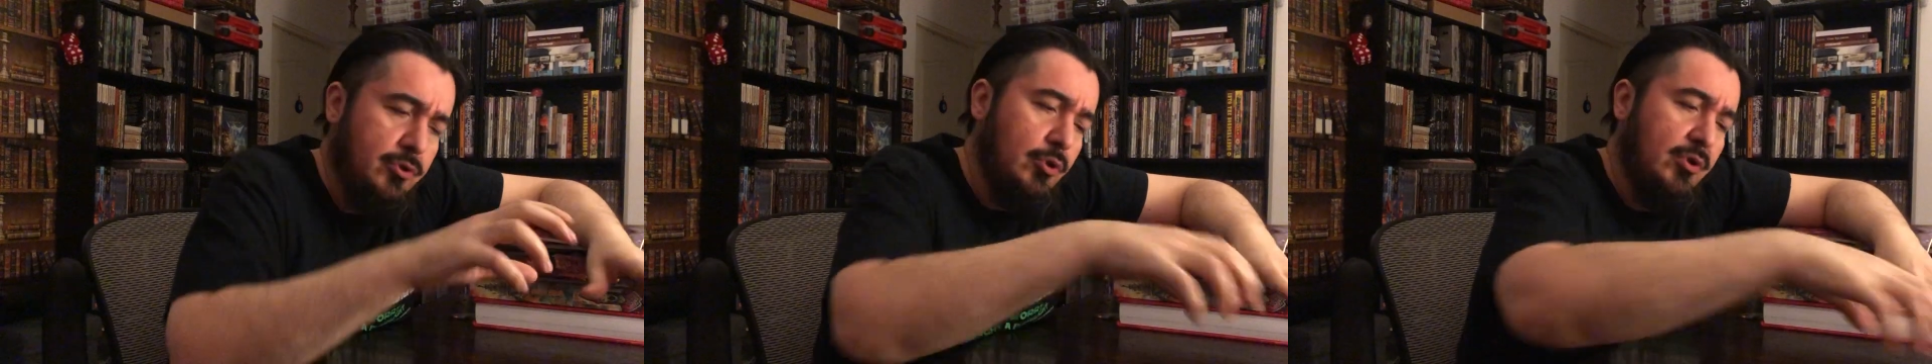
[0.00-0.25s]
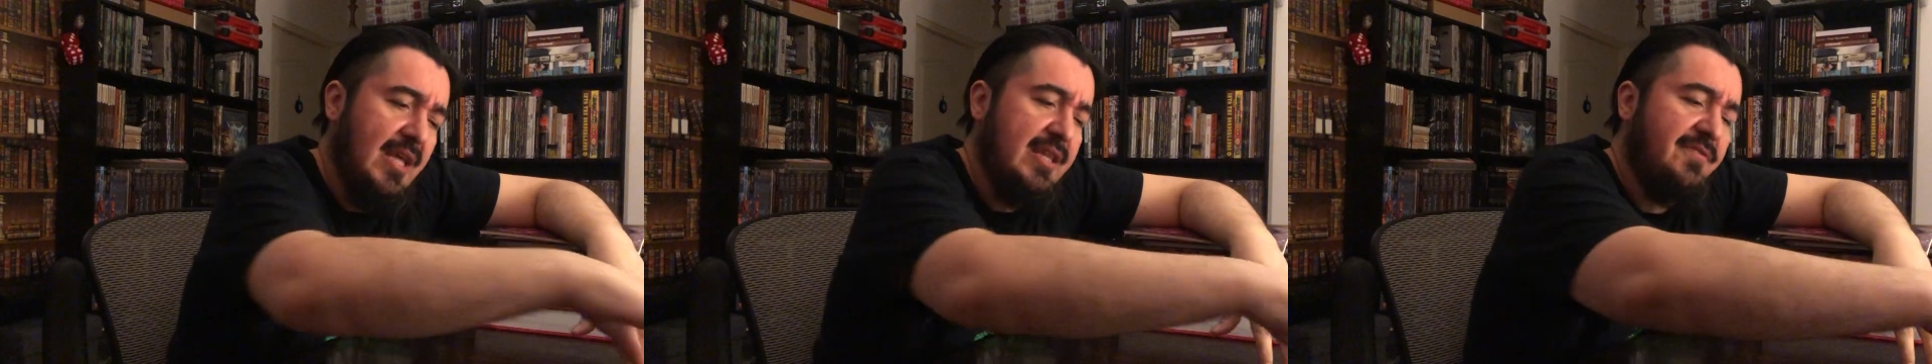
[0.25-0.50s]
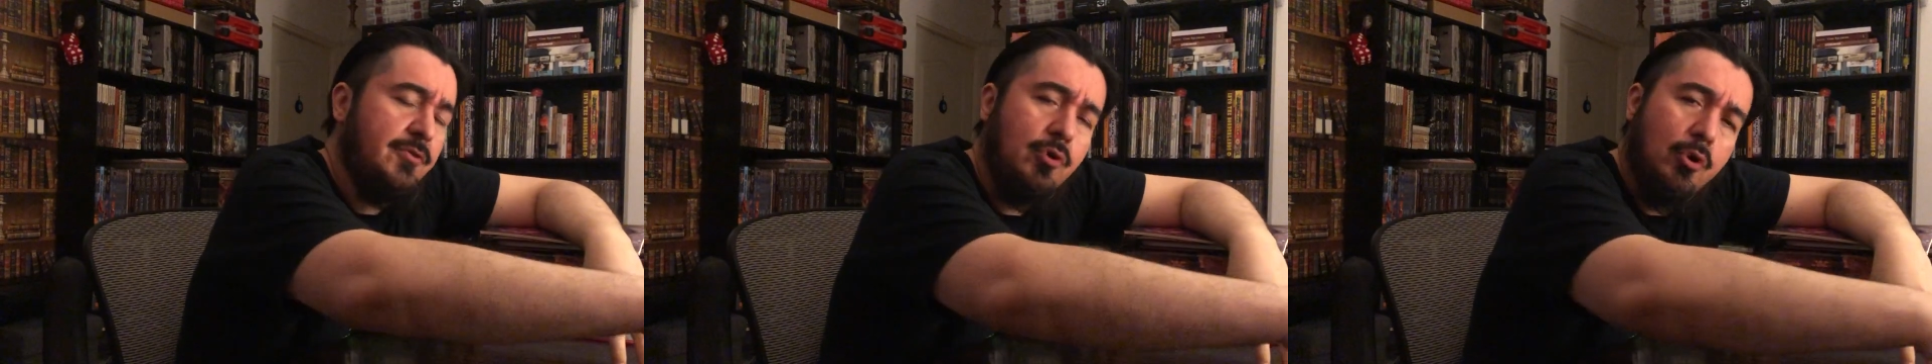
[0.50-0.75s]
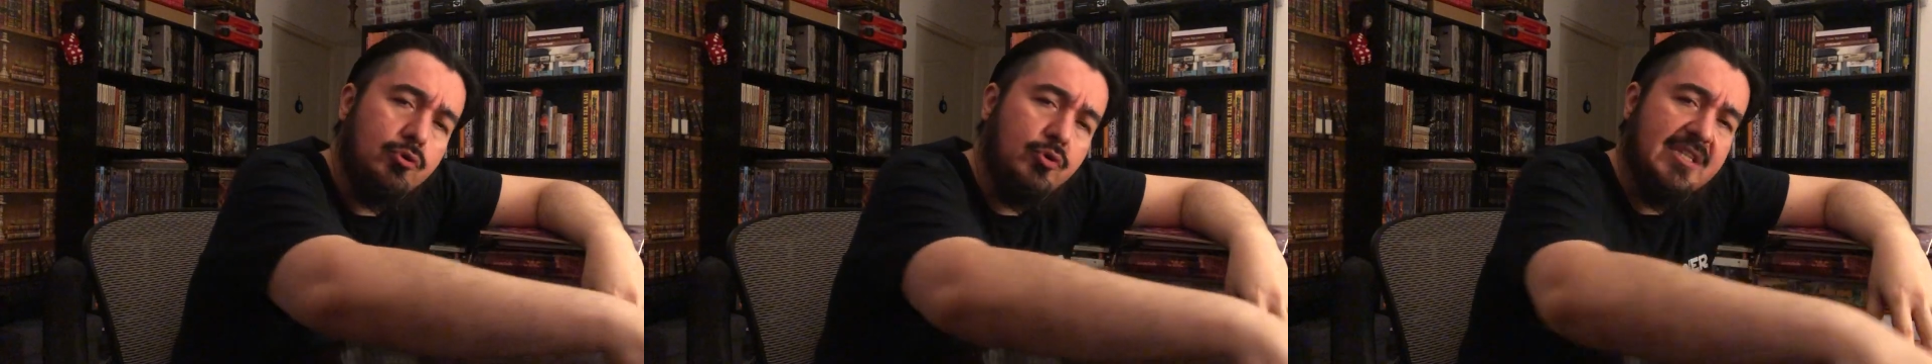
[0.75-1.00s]
you know that if you
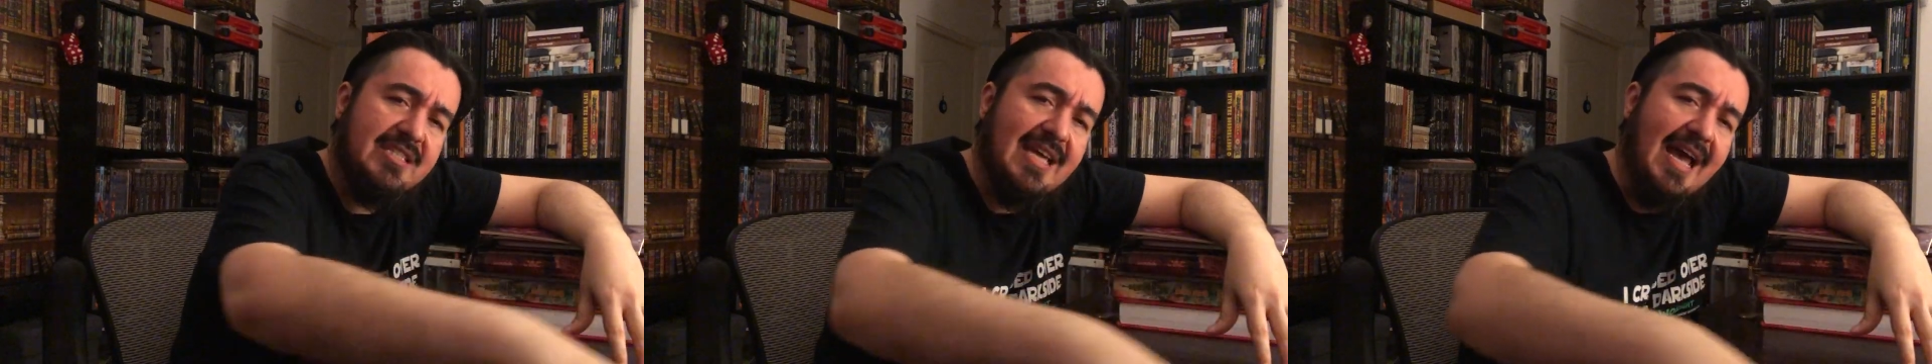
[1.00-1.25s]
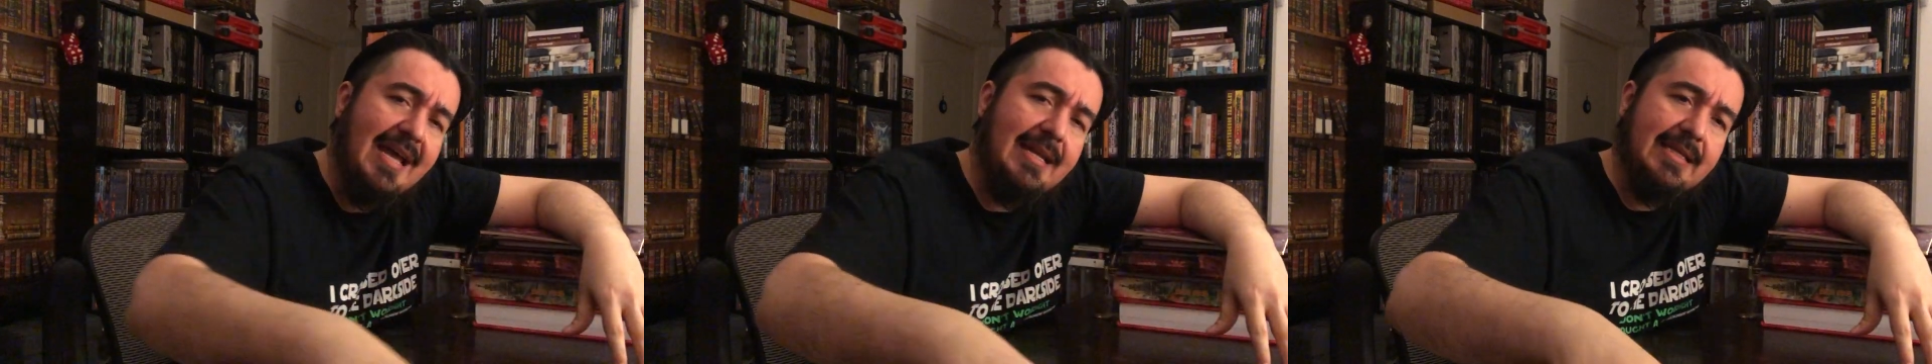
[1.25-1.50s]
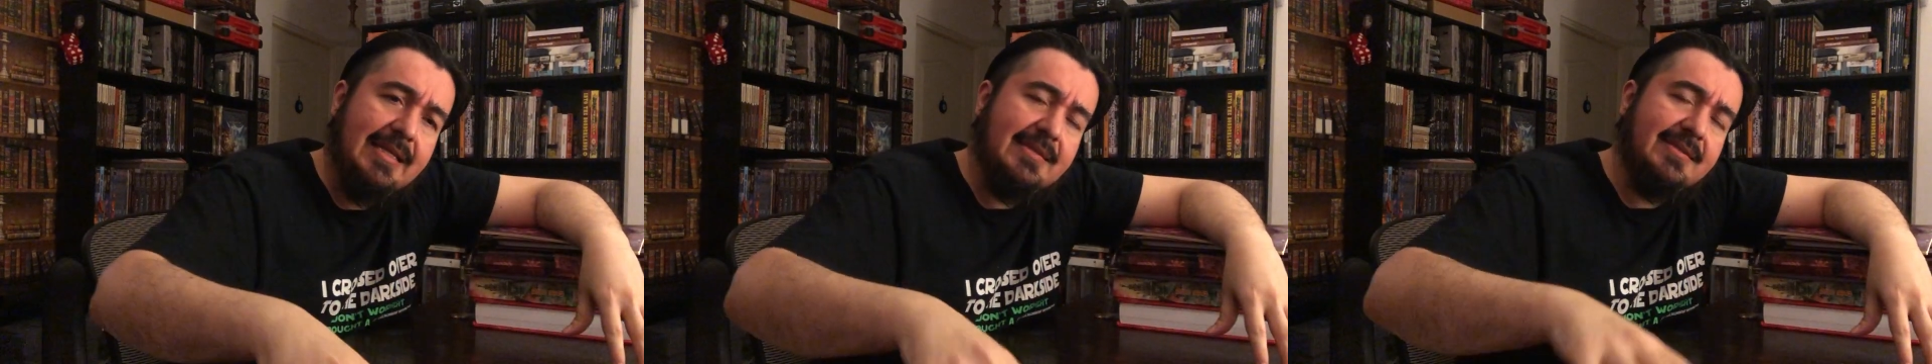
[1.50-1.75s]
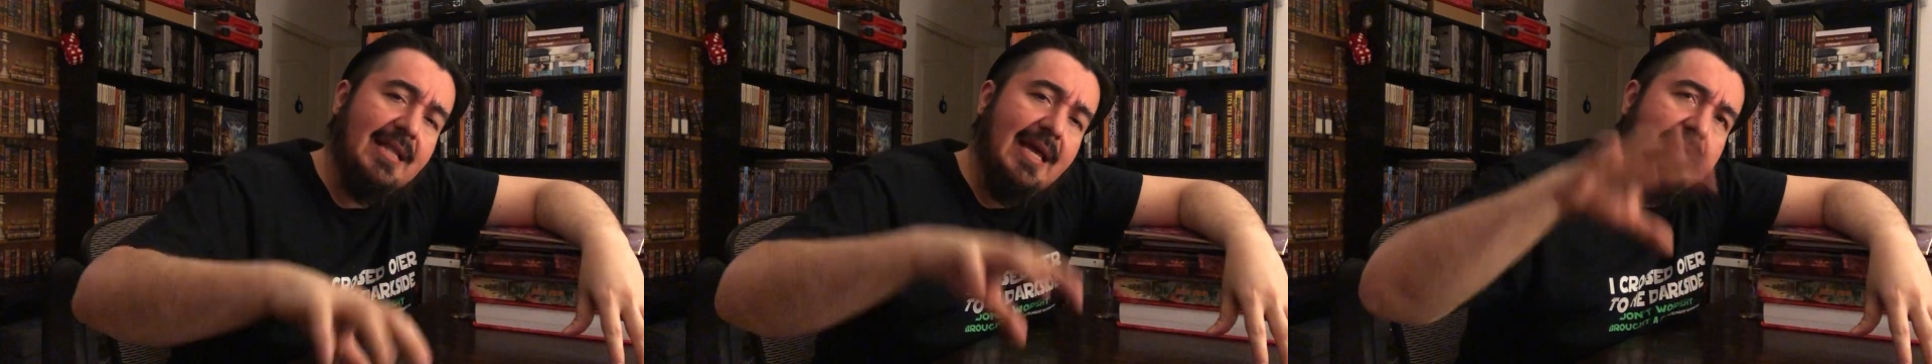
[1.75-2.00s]
go to the side,
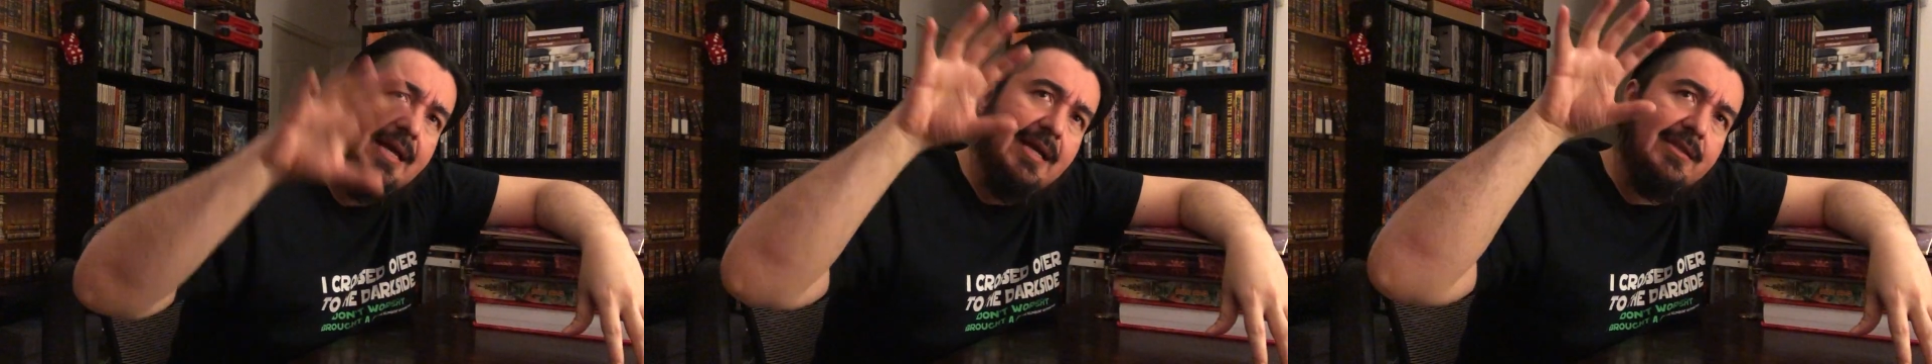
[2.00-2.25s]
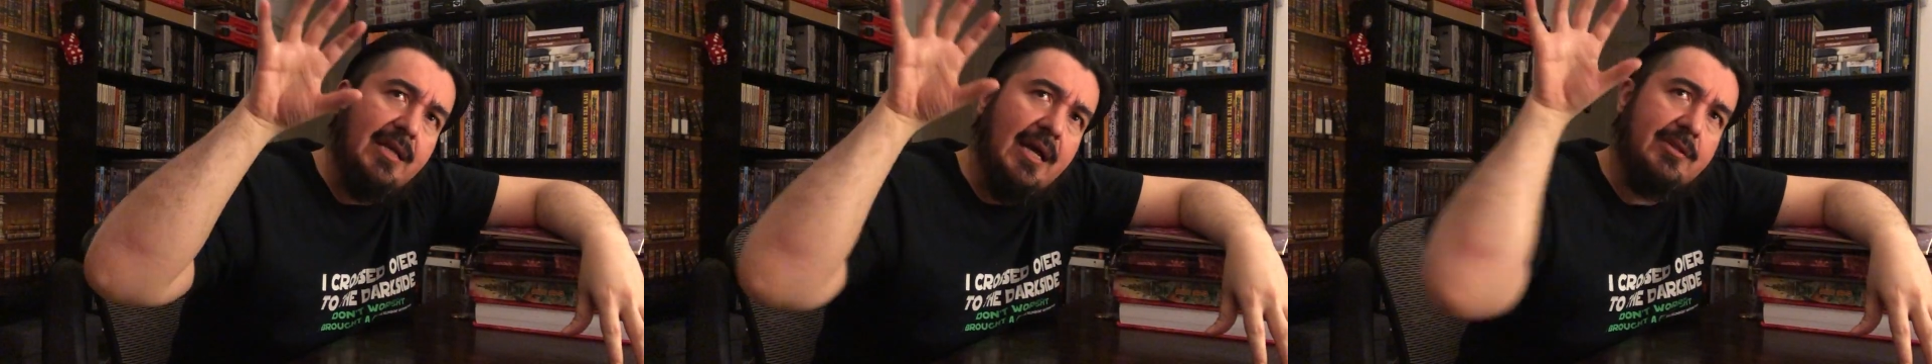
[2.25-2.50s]
there's like a